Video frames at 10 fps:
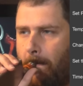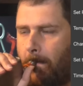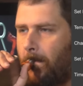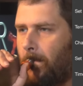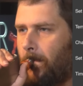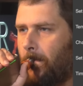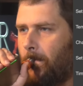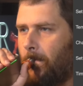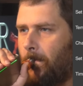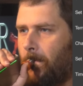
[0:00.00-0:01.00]

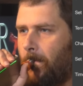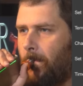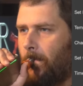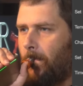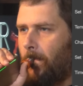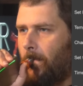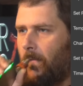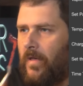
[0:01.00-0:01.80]
No one is speaking in this clip.